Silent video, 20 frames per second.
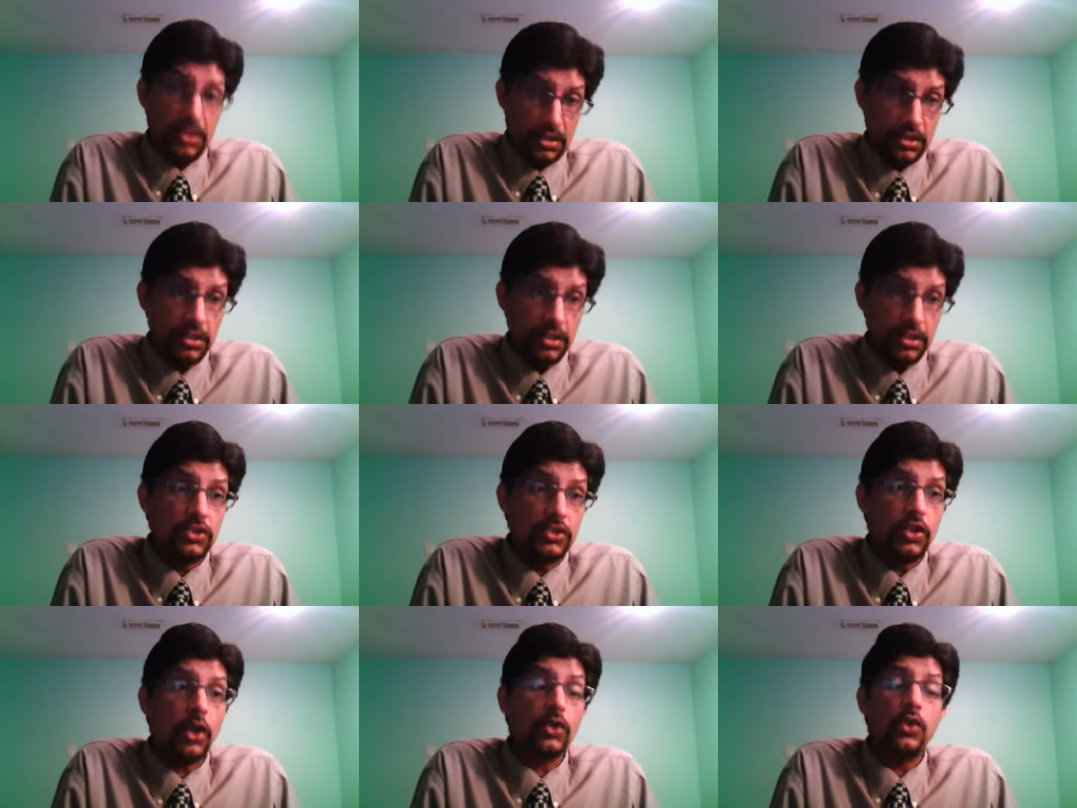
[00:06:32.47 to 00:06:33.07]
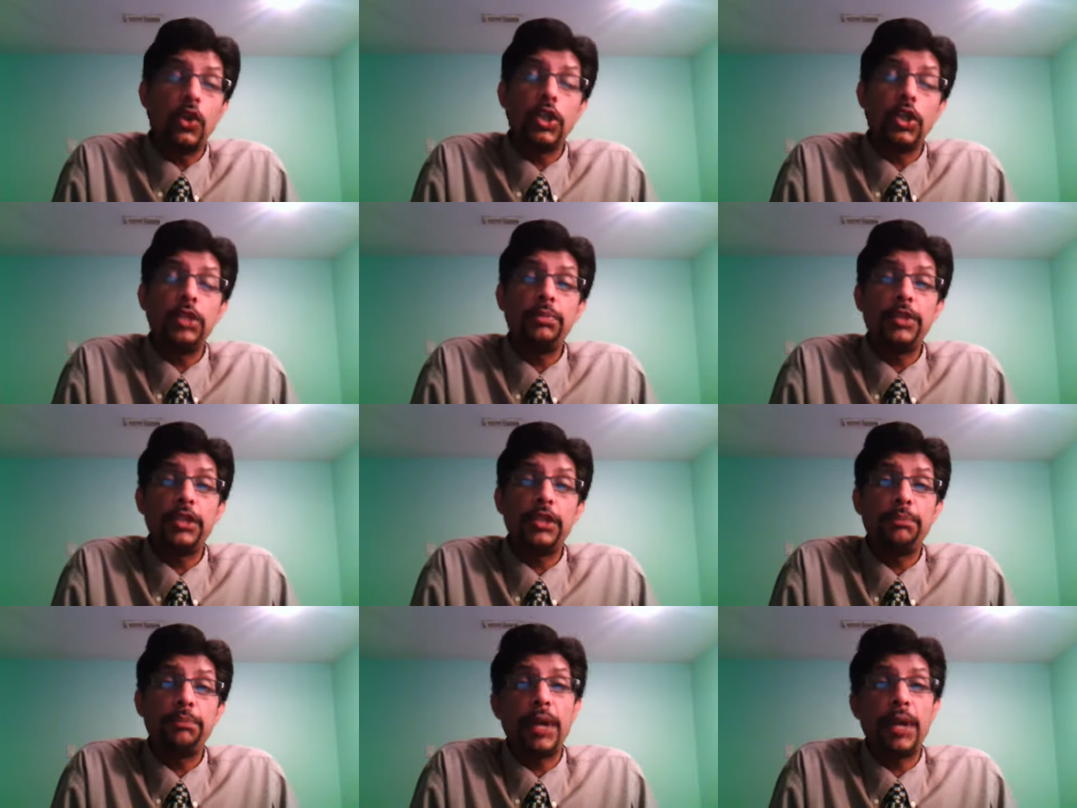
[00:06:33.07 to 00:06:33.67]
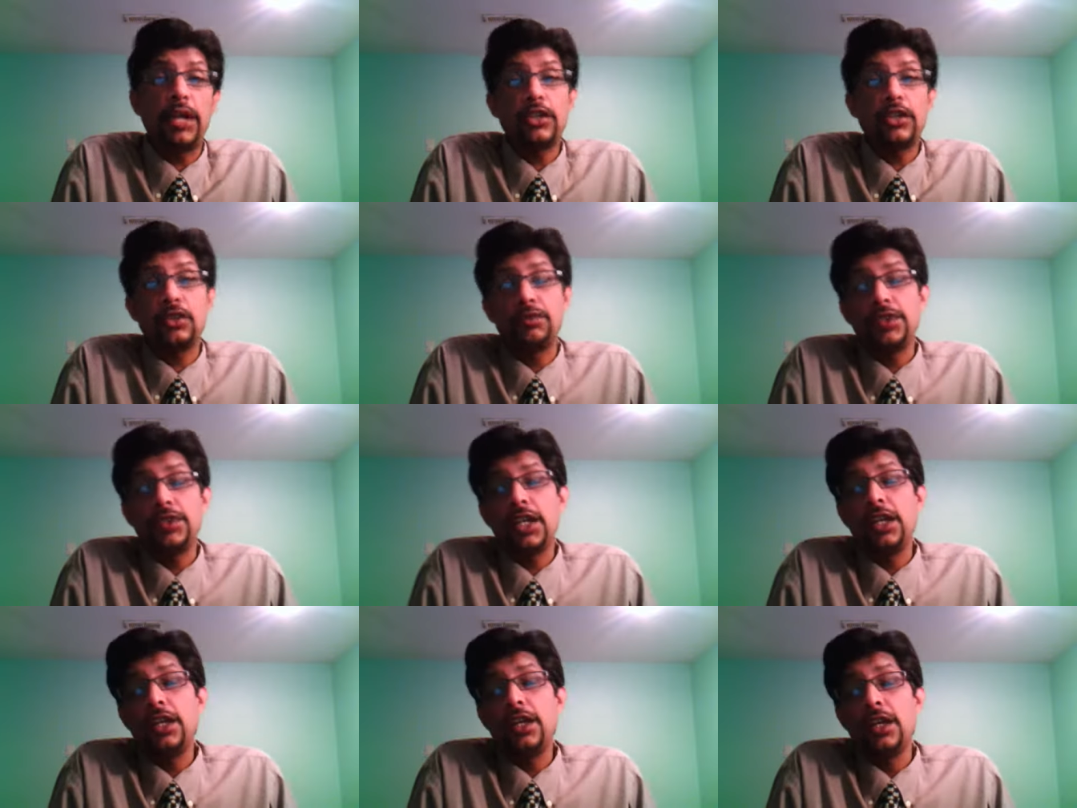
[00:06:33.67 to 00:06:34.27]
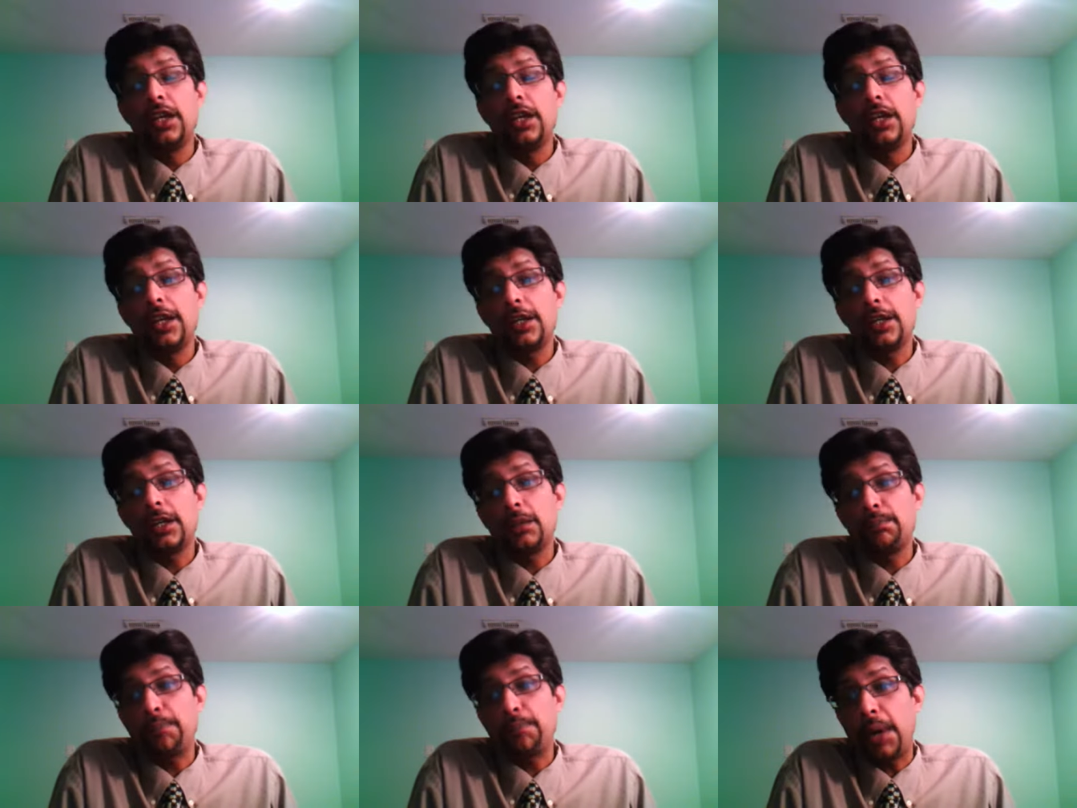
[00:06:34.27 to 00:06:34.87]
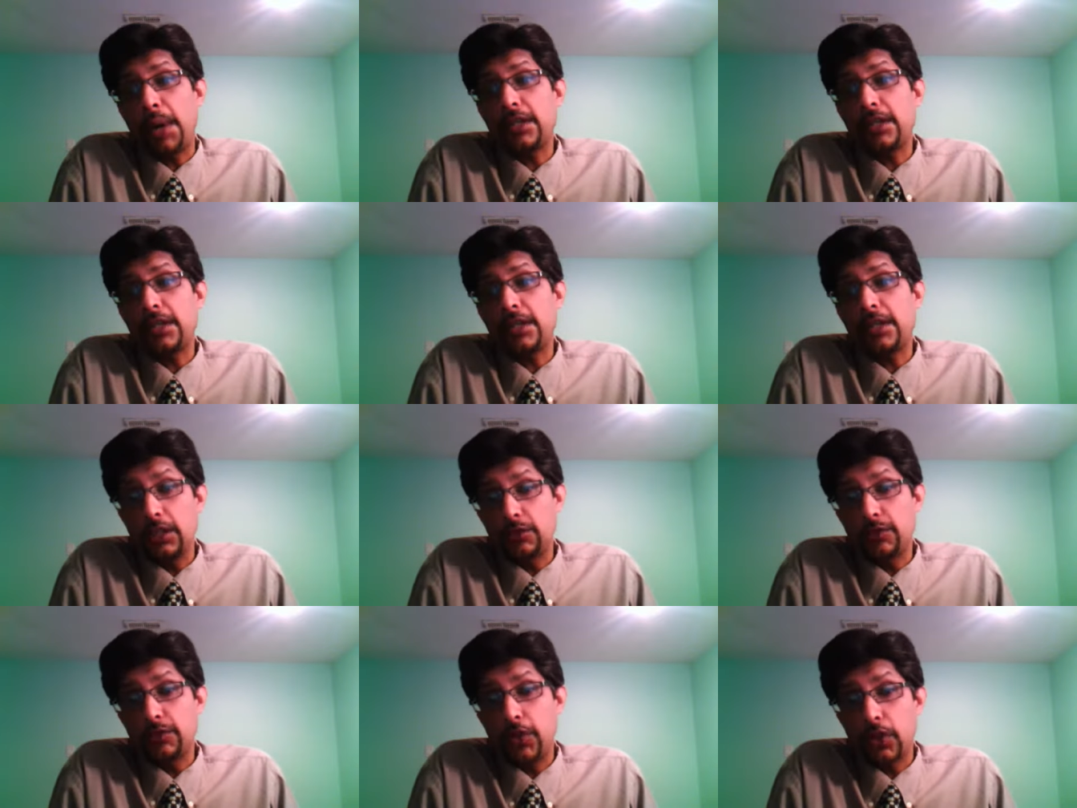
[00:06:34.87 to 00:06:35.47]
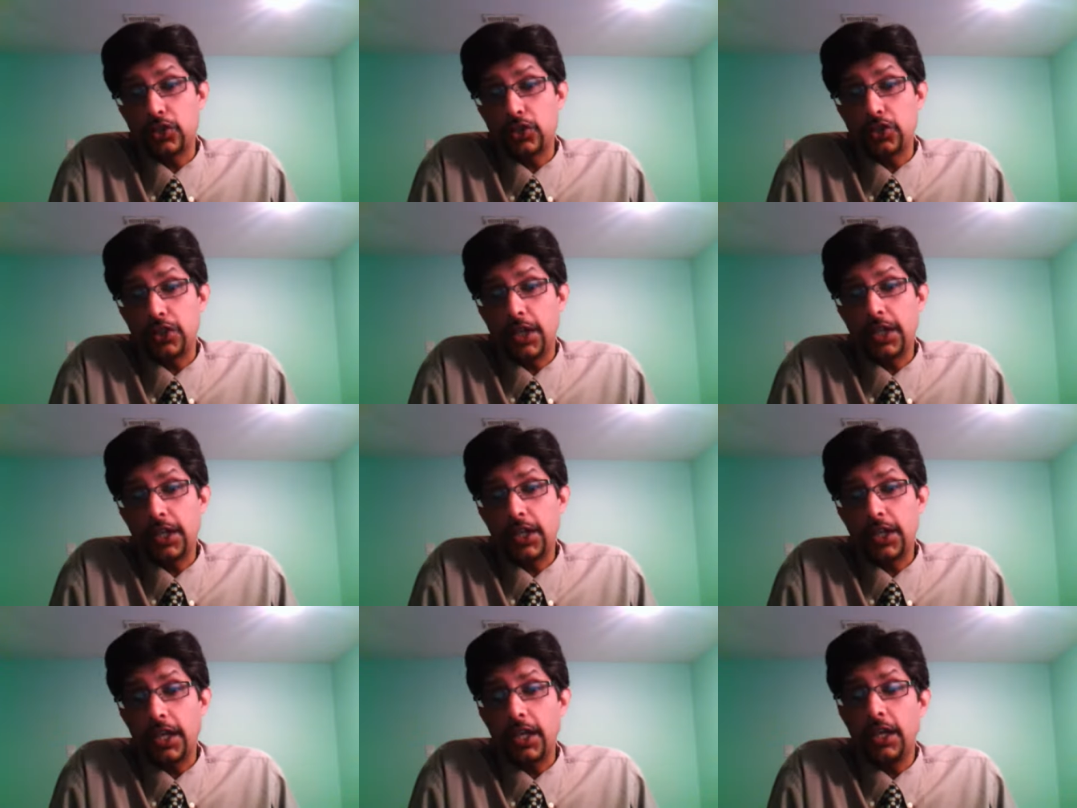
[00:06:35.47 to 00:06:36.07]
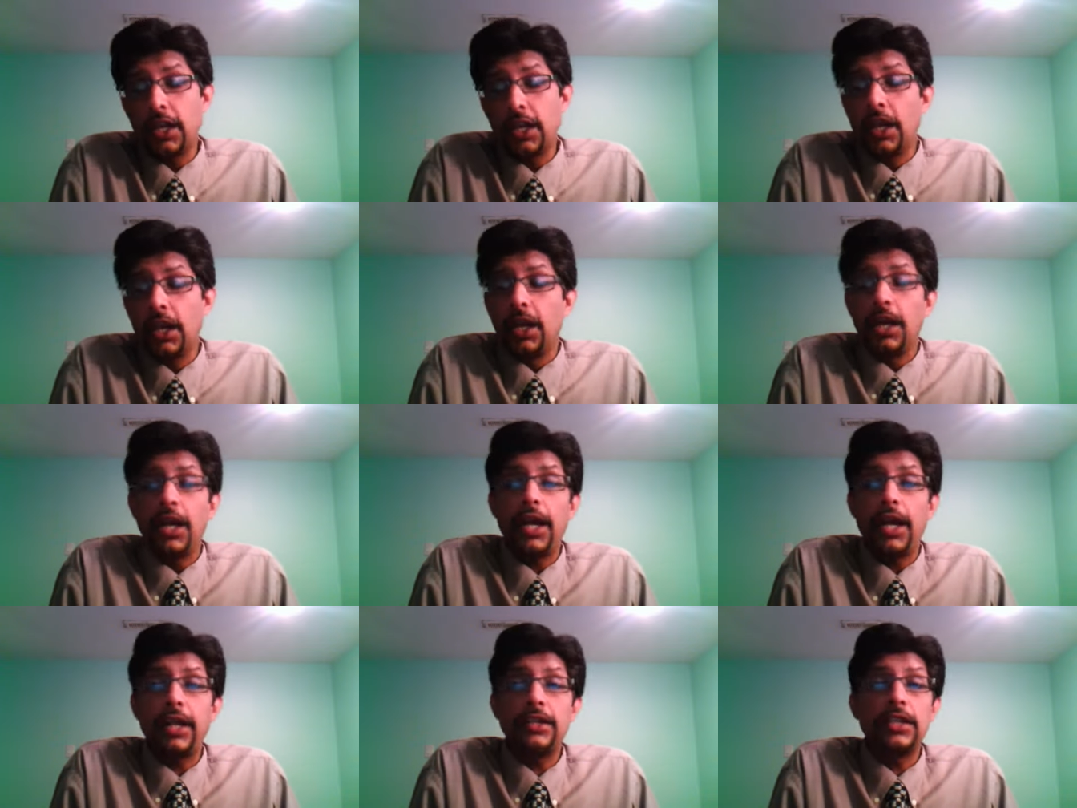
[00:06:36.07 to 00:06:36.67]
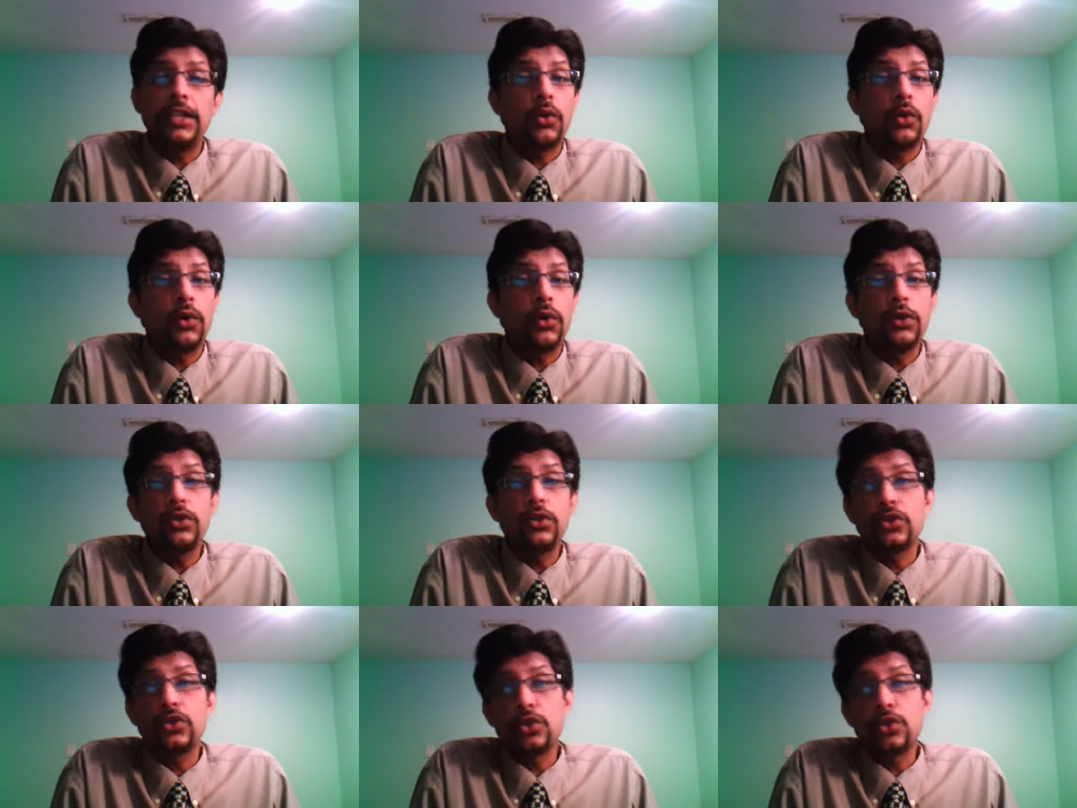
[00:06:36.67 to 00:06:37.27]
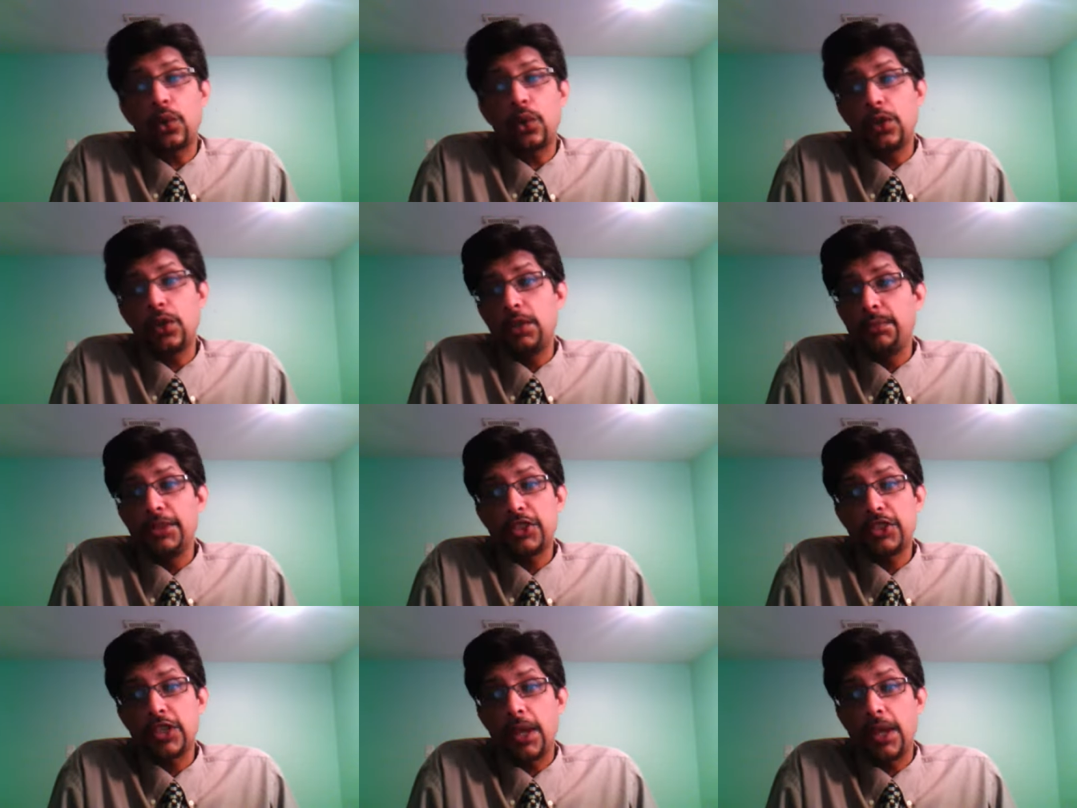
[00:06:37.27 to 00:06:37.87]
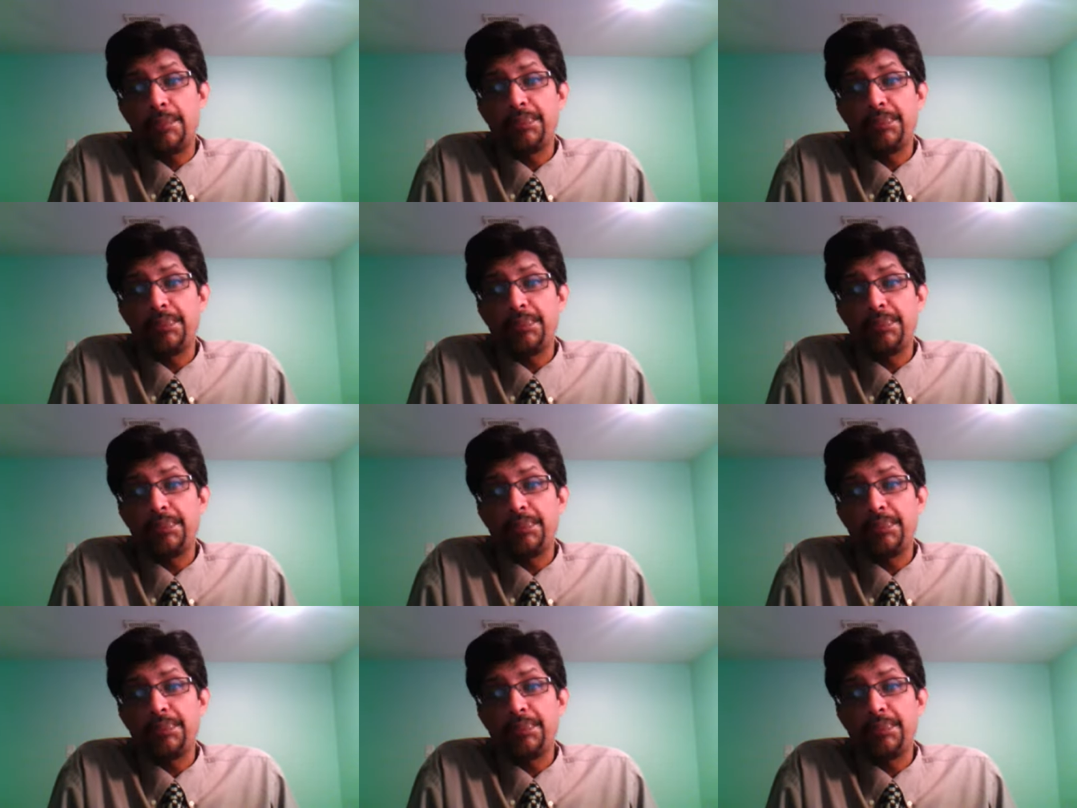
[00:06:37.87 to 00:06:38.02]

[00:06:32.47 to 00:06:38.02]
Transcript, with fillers: is not going to be the part of the England party, unfortunately and they are going to sorely miss him